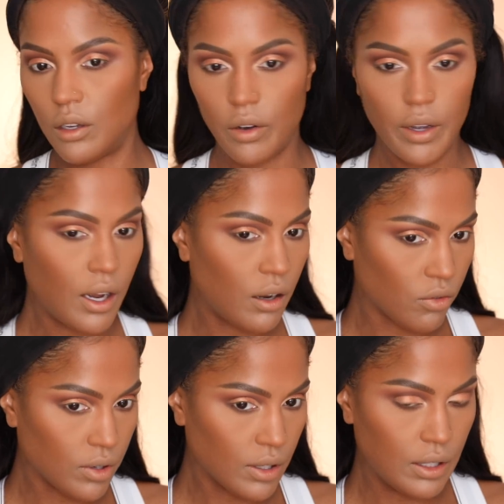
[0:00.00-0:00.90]
know what? I
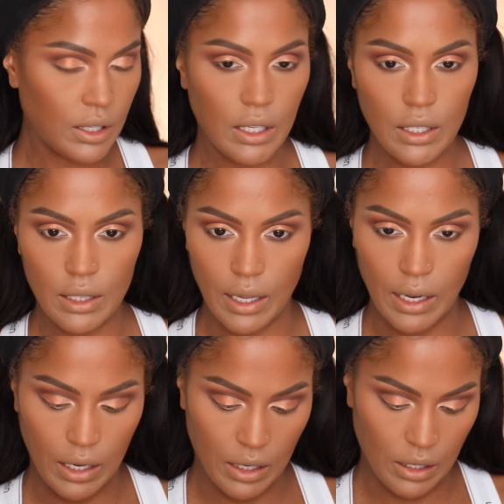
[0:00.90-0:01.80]
really
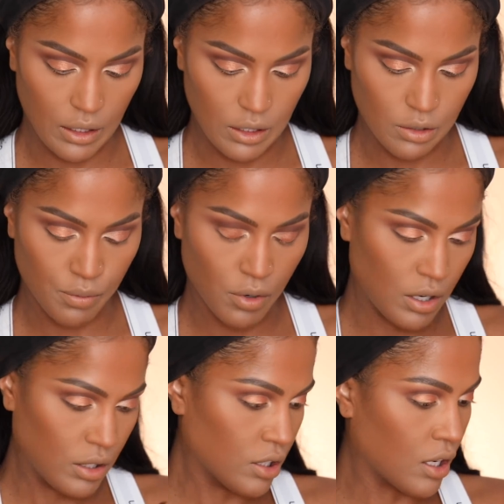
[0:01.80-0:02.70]
like this
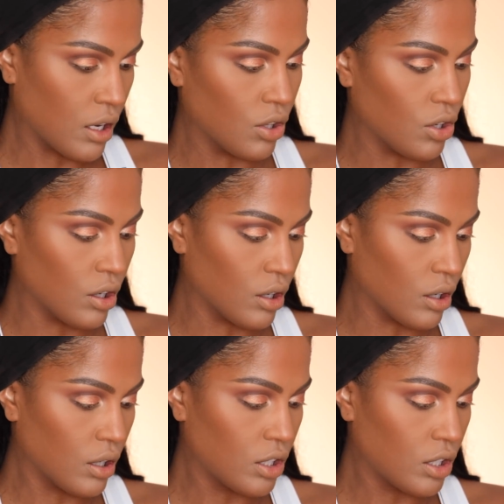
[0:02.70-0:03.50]
bronze color,